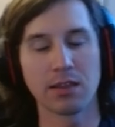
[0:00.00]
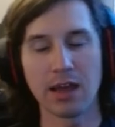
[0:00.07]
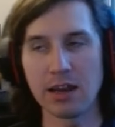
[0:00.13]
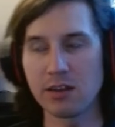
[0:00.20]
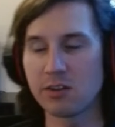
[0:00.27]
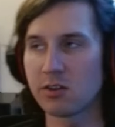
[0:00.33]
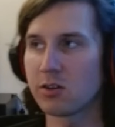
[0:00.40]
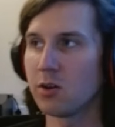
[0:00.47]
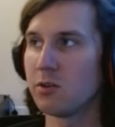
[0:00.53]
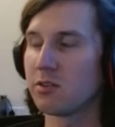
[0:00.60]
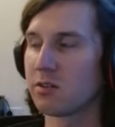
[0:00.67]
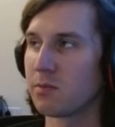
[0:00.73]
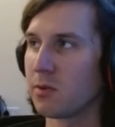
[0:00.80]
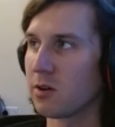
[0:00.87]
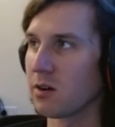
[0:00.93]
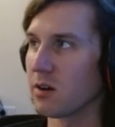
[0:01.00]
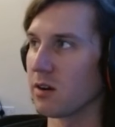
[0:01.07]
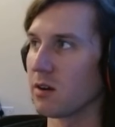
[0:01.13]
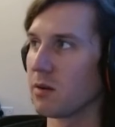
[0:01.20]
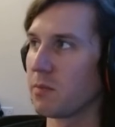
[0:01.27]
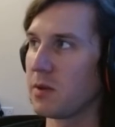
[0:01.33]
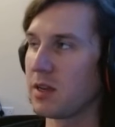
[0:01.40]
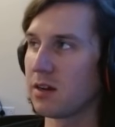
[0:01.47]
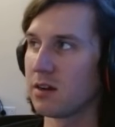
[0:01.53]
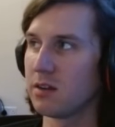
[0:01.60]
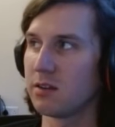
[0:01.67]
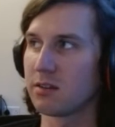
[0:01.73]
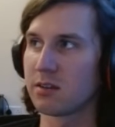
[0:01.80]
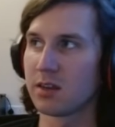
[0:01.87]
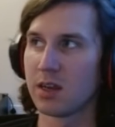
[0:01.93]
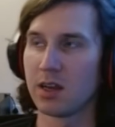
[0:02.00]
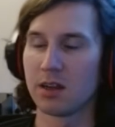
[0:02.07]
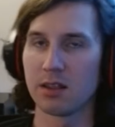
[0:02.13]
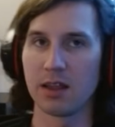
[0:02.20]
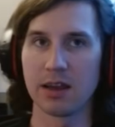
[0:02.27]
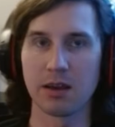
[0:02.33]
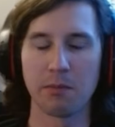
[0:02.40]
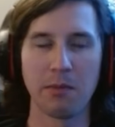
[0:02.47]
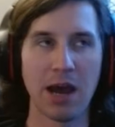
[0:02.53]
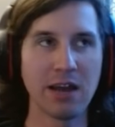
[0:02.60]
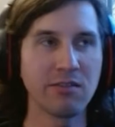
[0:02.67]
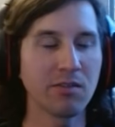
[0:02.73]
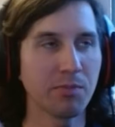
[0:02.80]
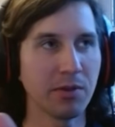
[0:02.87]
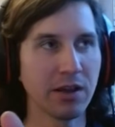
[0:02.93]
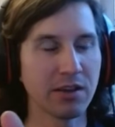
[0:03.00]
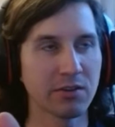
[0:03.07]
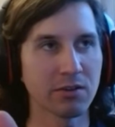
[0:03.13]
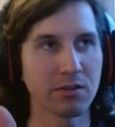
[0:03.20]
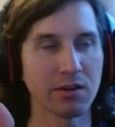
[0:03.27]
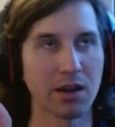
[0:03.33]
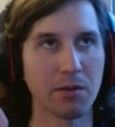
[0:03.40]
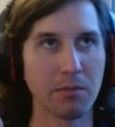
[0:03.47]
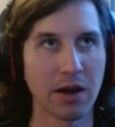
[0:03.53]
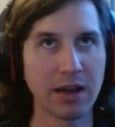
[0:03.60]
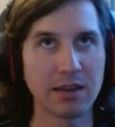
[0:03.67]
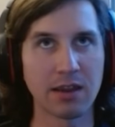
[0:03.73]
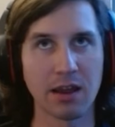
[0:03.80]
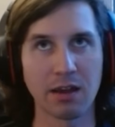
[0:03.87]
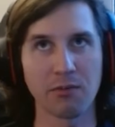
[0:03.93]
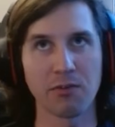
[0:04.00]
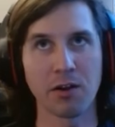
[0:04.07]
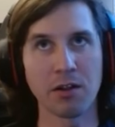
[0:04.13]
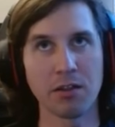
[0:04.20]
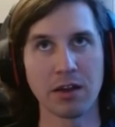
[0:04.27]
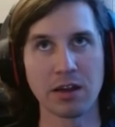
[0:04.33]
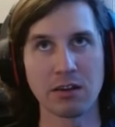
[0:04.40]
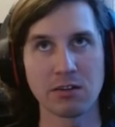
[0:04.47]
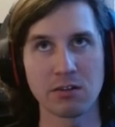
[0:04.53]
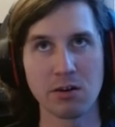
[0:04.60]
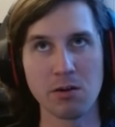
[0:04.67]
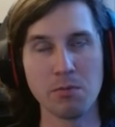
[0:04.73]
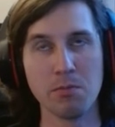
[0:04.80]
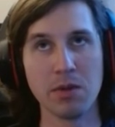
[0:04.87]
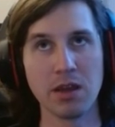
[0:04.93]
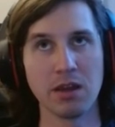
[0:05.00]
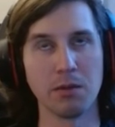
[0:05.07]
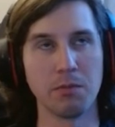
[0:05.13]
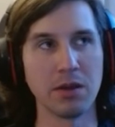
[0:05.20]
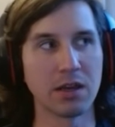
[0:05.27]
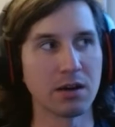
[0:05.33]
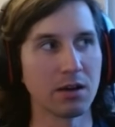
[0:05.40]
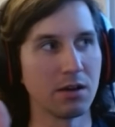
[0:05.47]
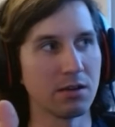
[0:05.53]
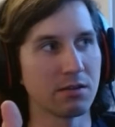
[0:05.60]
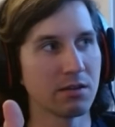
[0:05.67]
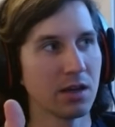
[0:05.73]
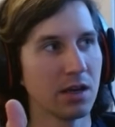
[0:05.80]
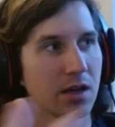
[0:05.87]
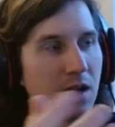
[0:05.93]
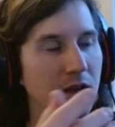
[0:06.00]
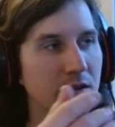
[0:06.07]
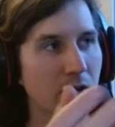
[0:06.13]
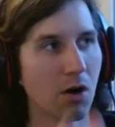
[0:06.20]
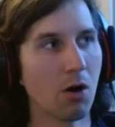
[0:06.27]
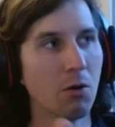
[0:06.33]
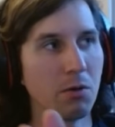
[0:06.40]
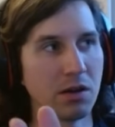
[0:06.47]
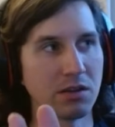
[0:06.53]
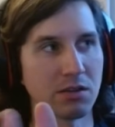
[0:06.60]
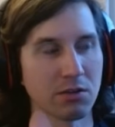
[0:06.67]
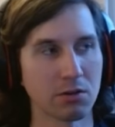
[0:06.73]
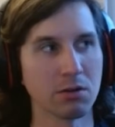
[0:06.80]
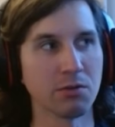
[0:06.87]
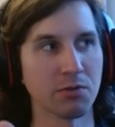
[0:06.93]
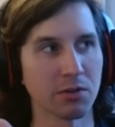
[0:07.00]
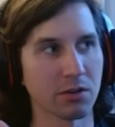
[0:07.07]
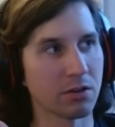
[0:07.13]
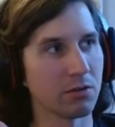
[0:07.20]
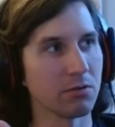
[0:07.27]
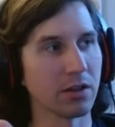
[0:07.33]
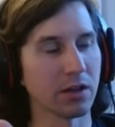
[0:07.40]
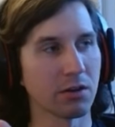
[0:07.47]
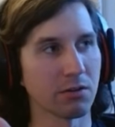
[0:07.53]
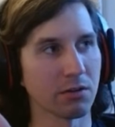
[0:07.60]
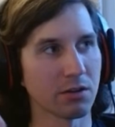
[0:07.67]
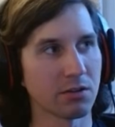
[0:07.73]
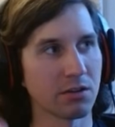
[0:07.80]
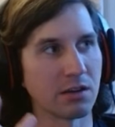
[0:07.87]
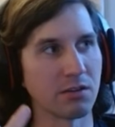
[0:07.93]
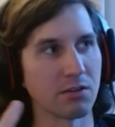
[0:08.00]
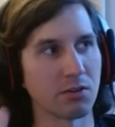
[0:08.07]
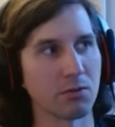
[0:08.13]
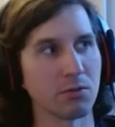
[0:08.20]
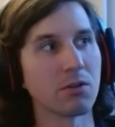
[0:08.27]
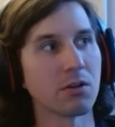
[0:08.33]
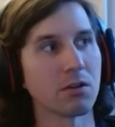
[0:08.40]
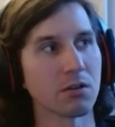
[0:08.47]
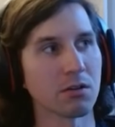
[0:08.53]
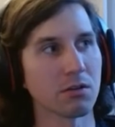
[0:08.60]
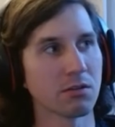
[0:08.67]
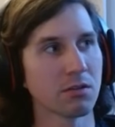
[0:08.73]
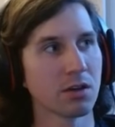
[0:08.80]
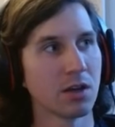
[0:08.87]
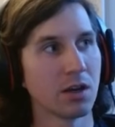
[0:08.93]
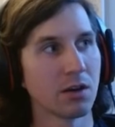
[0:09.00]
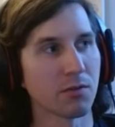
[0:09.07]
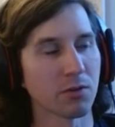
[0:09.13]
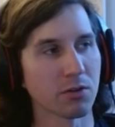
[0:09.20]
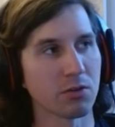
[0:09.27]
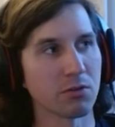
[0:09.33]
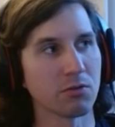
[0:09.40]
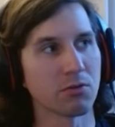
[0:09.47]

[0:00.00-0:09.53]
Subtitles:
That is so smart, because like Magic Planter in my deck felt like so mid because it's always a 2 for 2. Like you're exchanging 2 cards for 2 draws.